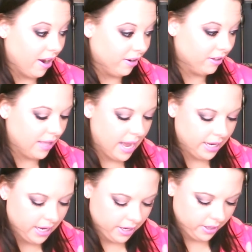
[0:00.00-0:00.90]
are a lot
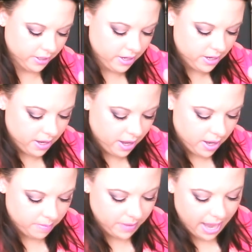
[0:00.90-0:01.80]
here.
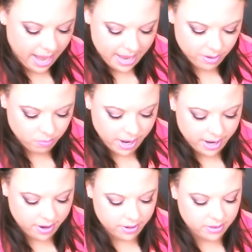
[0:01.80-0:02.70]
I
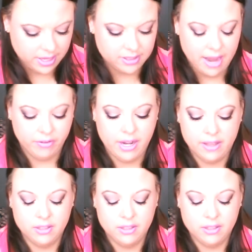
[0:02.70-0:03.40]
wear this every day.